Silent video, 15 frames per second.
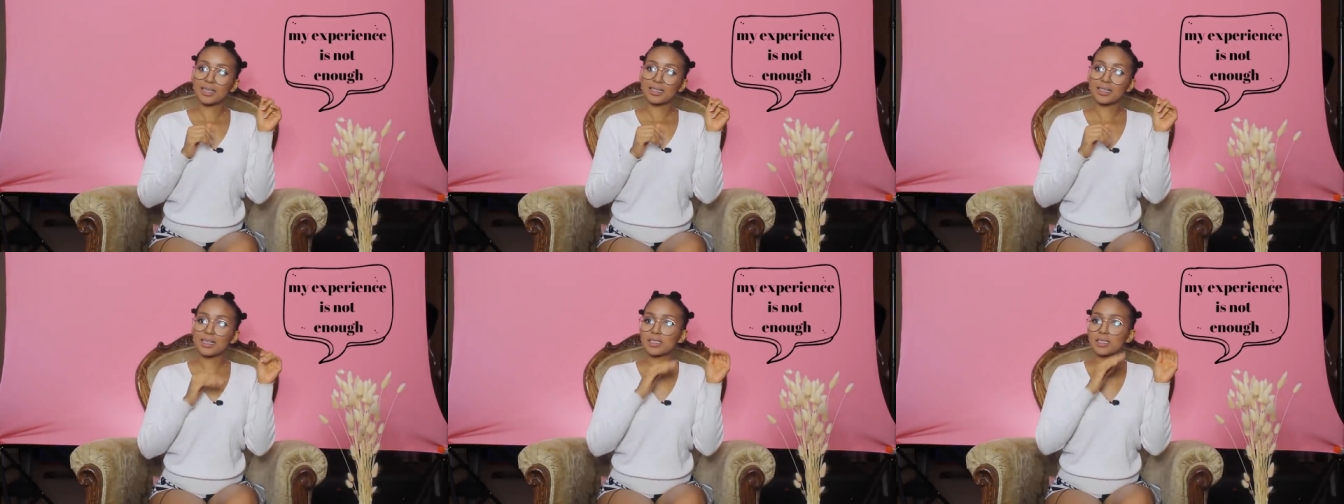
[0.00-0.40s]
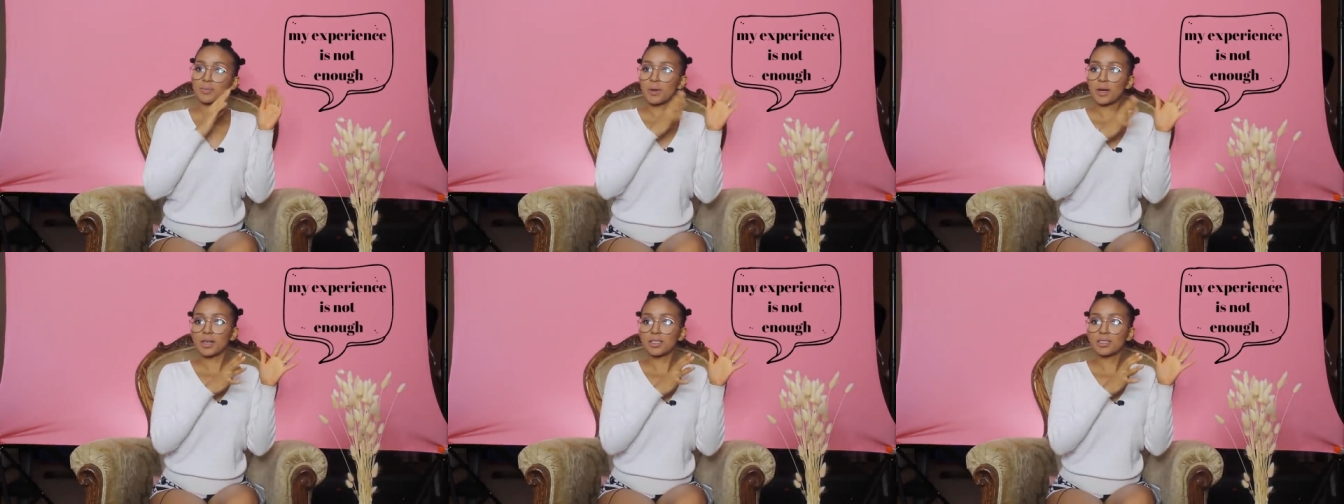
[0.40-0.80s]
the
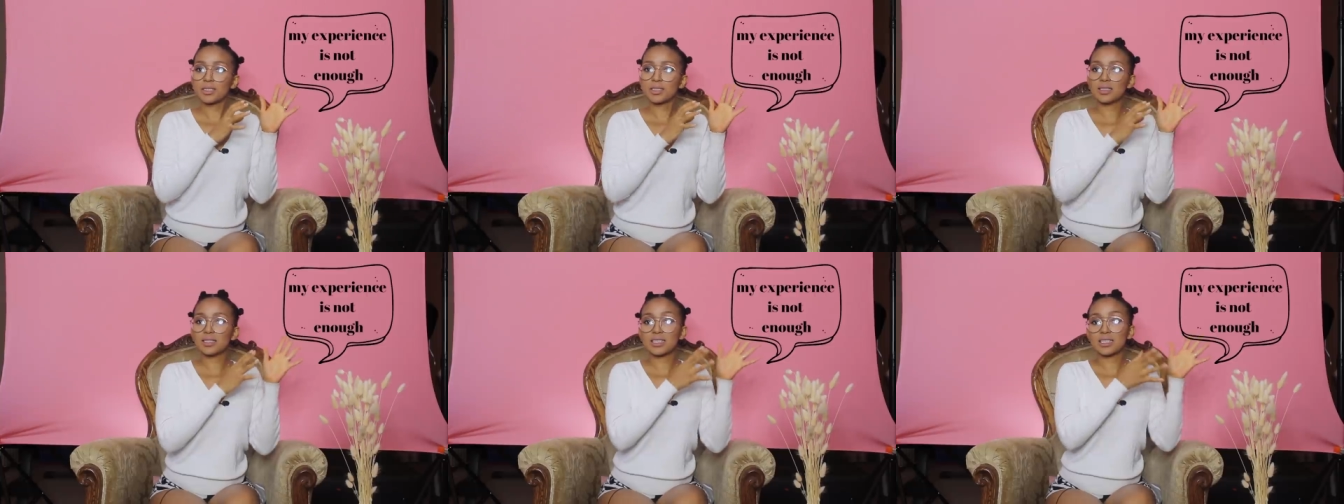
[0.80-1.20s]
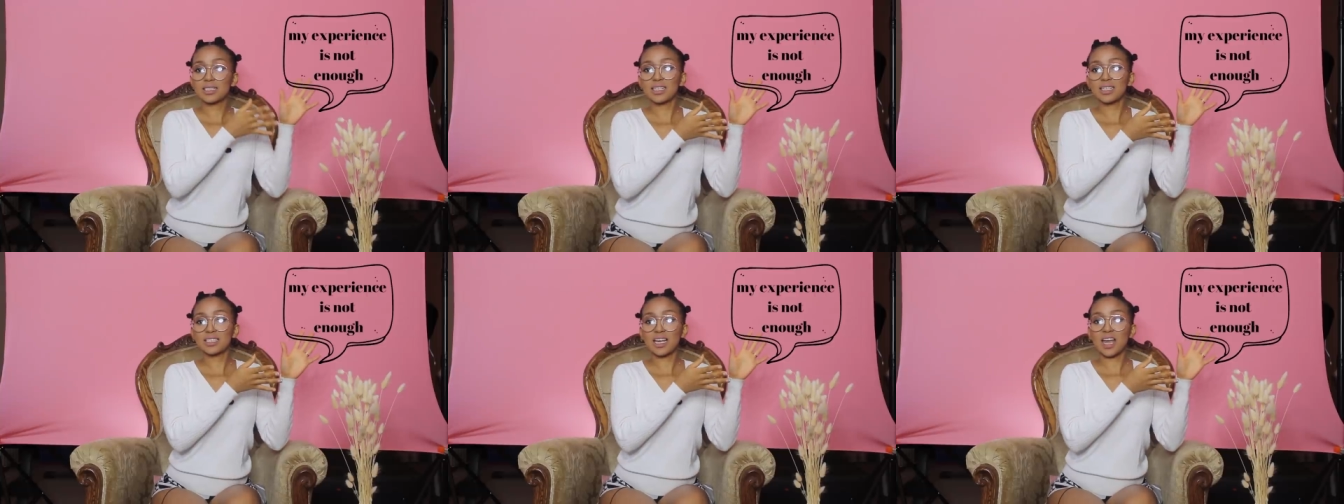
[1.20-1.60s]
experience and the
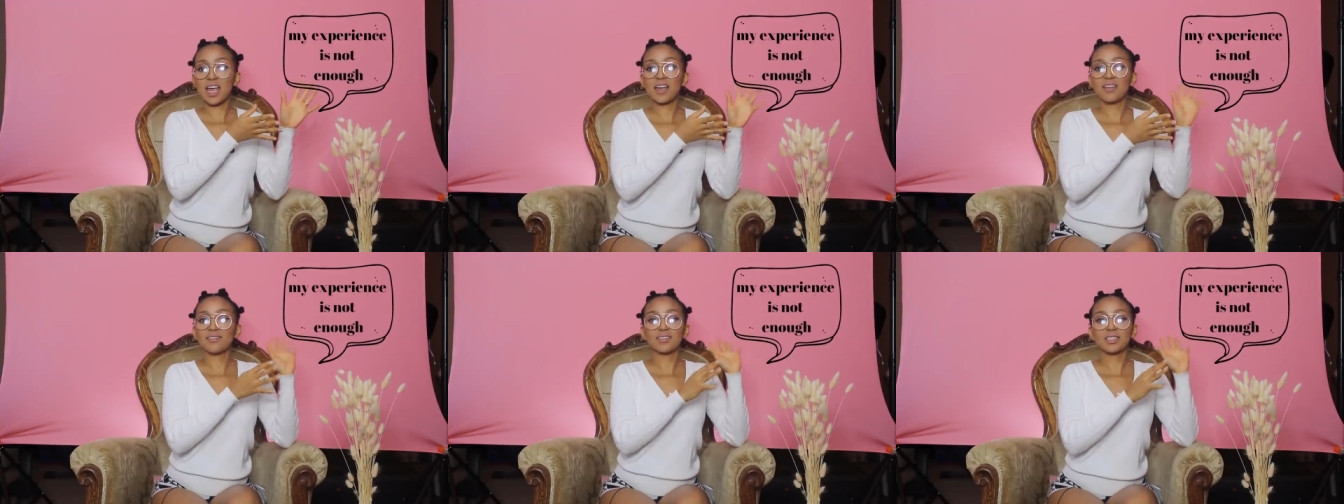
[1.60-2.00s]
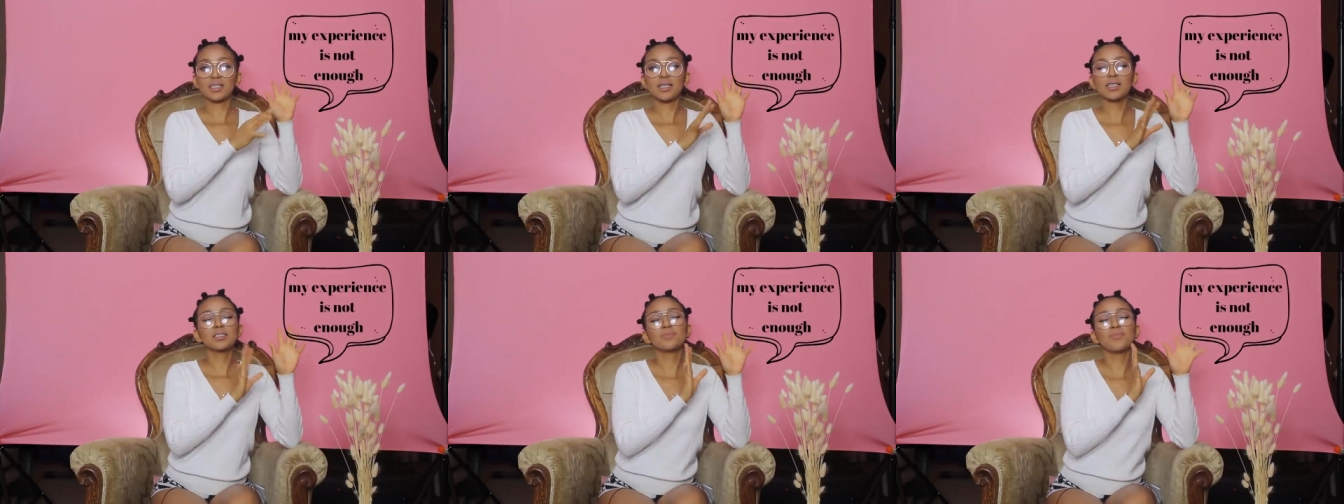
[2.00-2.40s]
success I have,
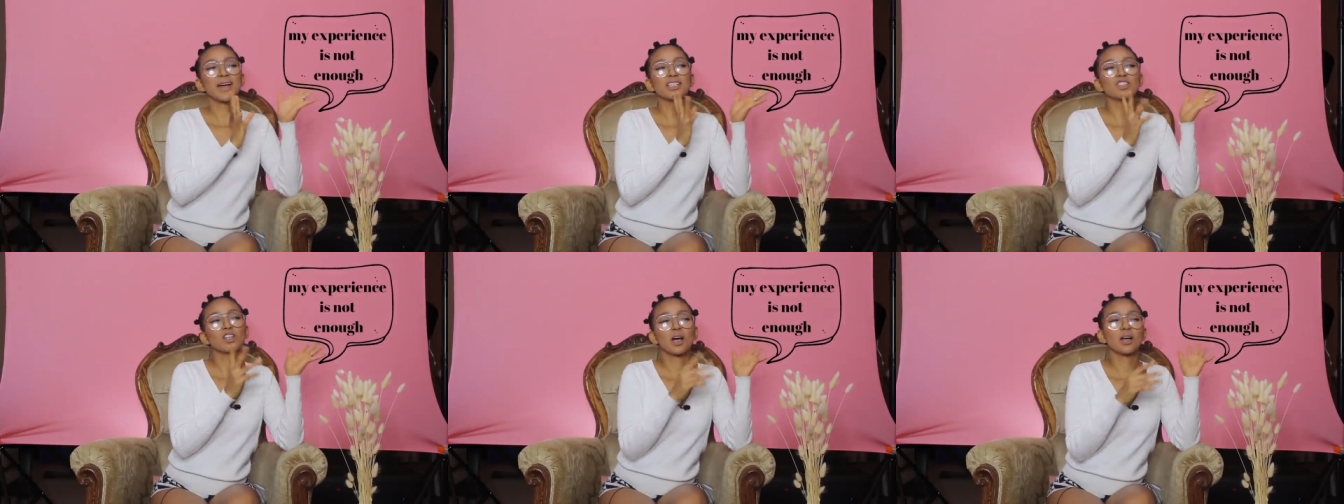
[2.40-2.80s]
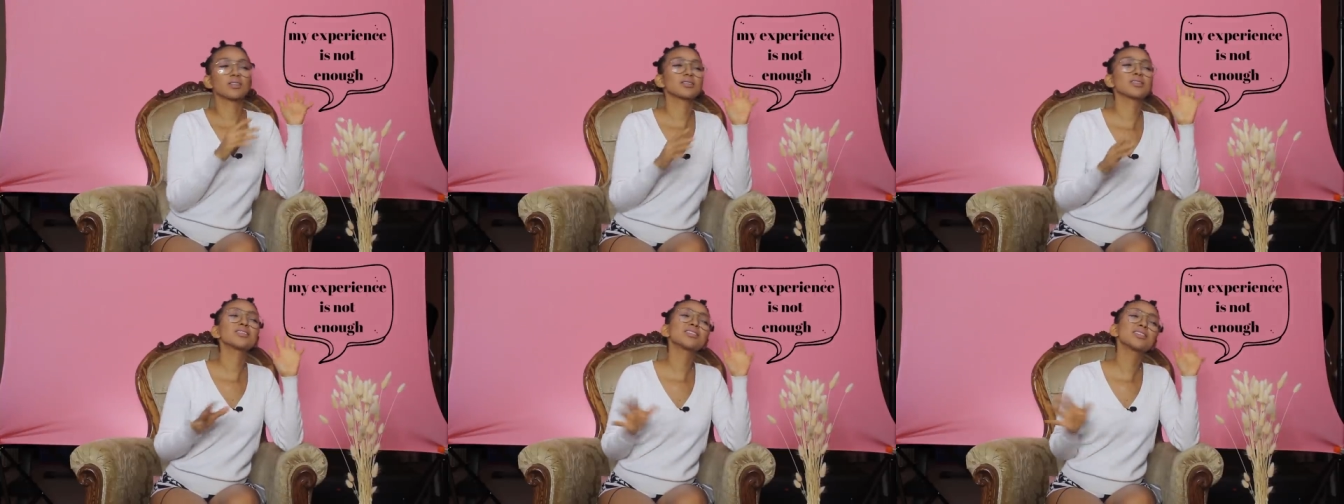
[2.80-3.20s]
it's by
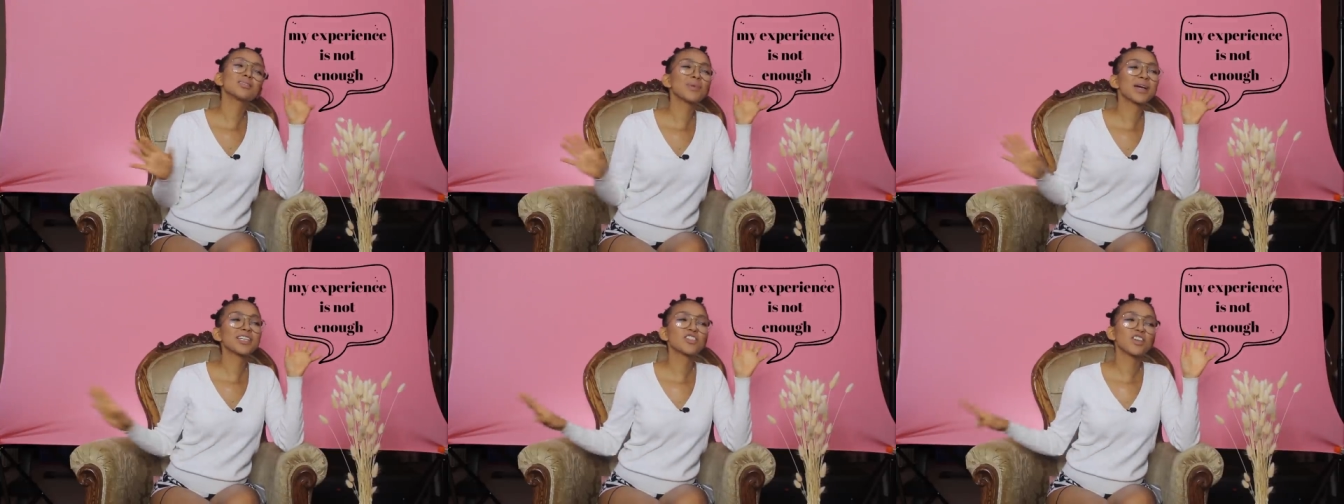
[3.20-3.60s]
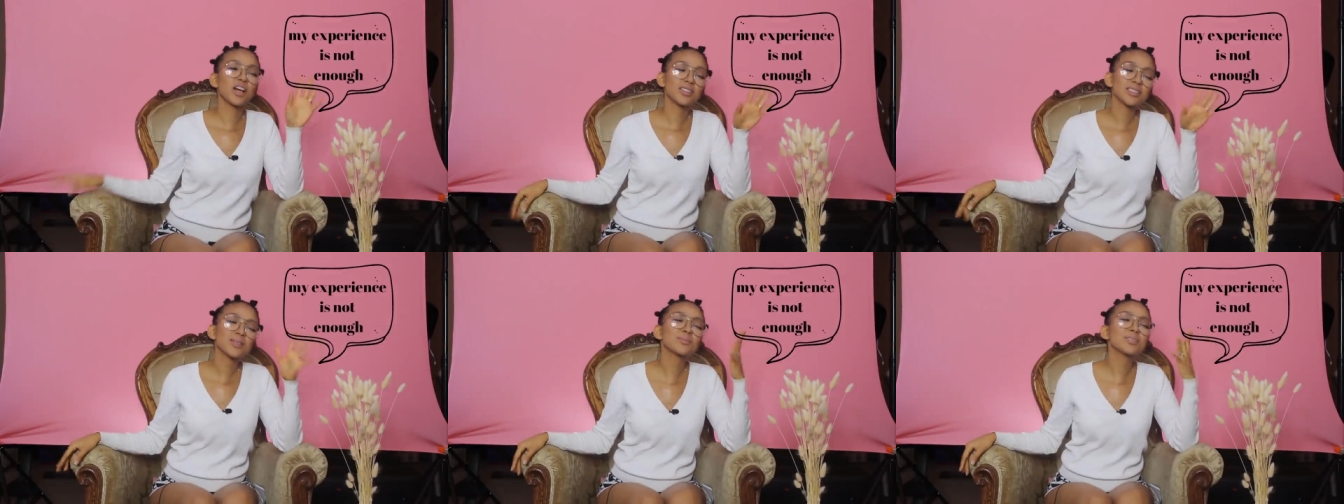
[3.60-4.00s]
chance. It's by
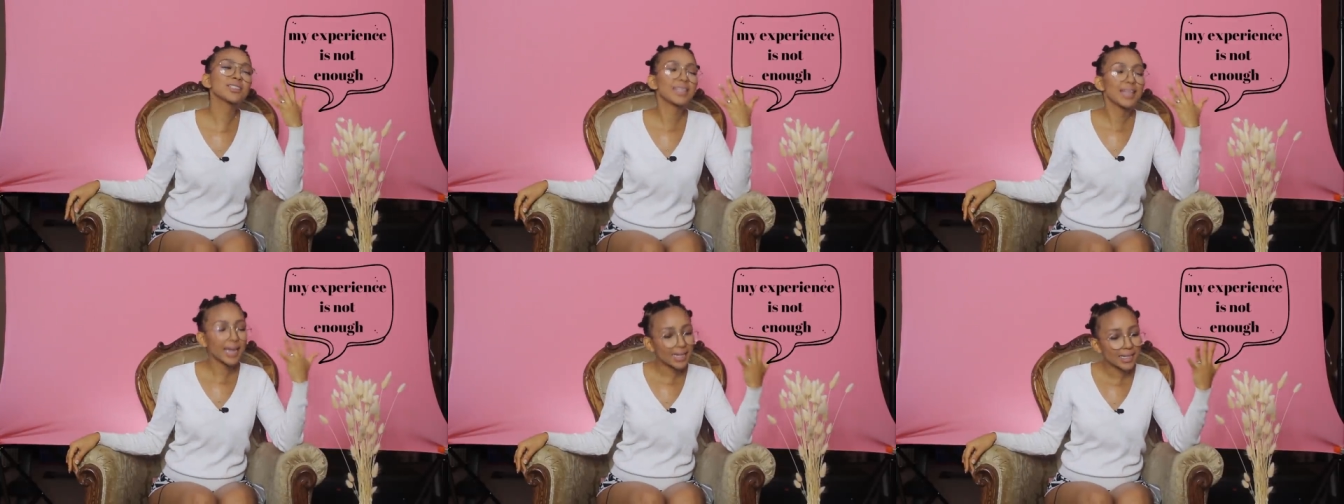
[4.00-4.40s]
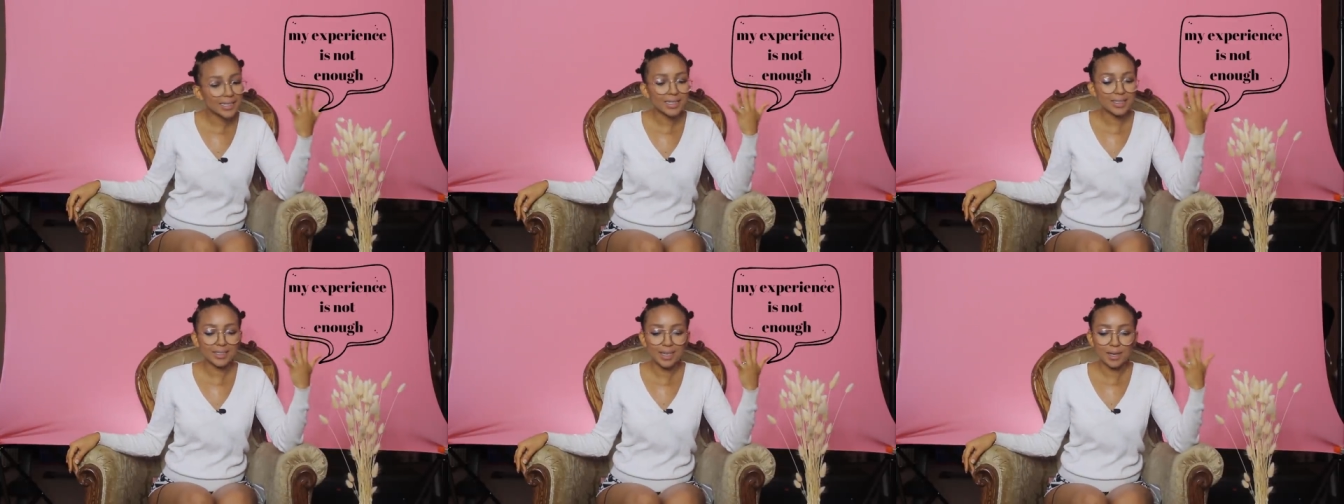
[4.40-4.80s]
chance. I'm just
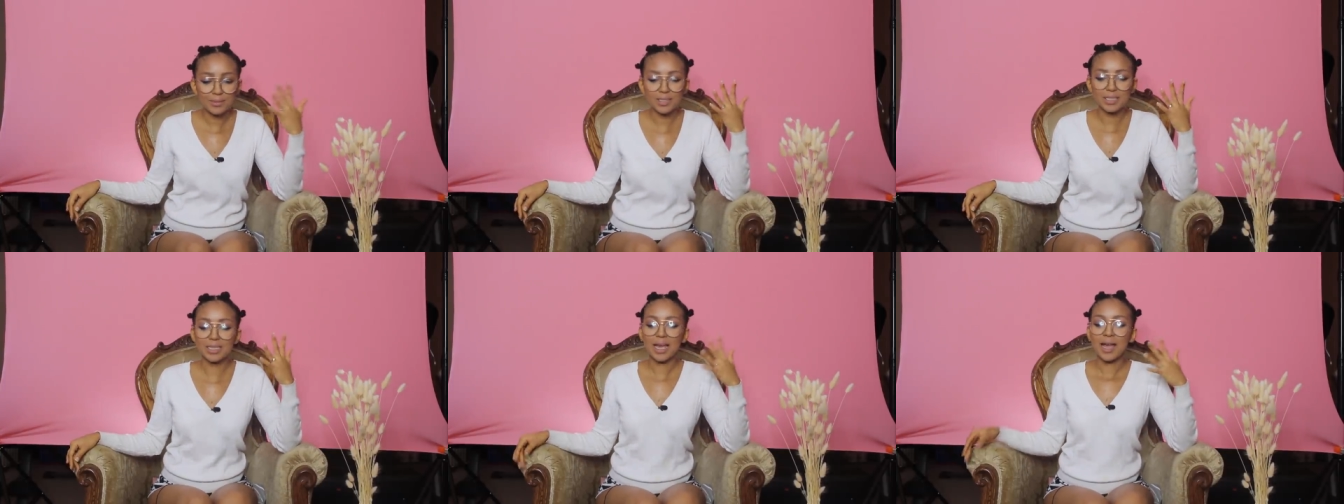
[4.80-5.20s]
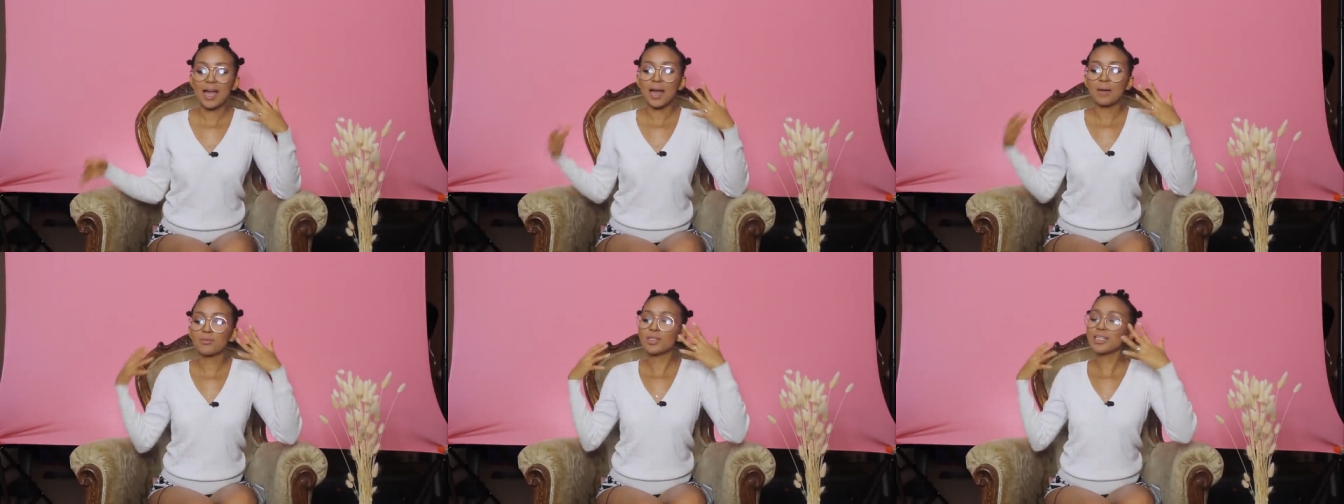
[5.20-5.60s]
lucky. I'm just, I'm